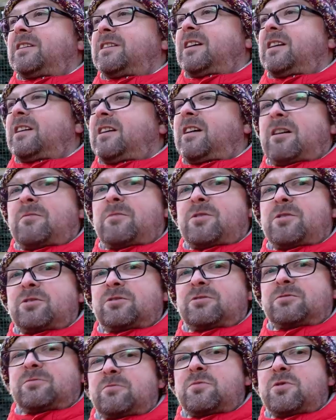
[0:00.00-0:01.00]
Ah,
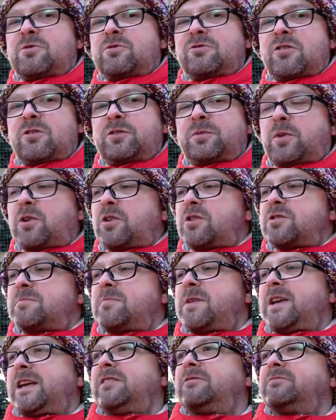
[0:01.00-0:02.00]
more gross perch
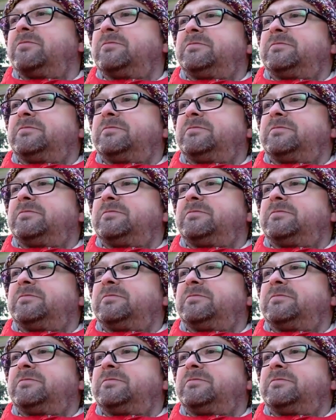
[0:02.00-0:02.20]
meat.